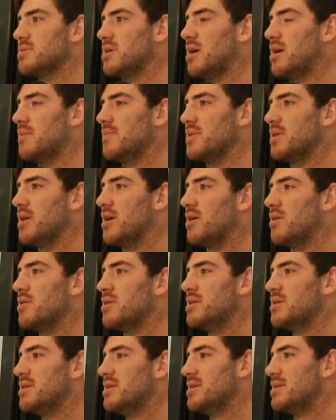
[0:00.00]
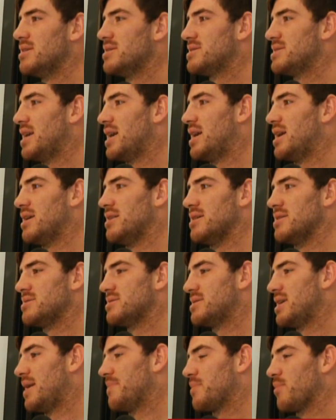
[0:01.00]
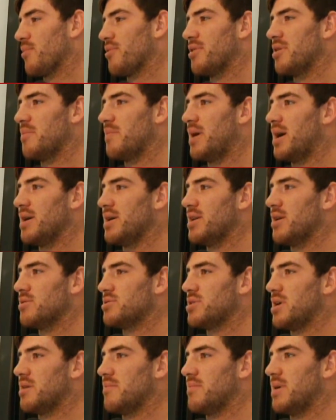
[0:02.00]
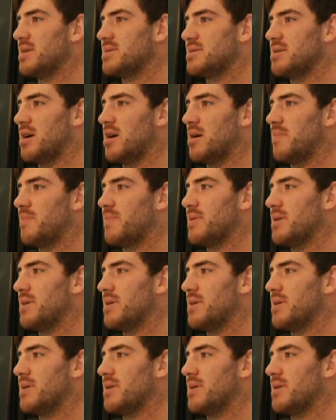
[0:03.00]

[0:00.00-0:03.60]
Um, you know, stop. They stopped worrying about you know trying to mess up.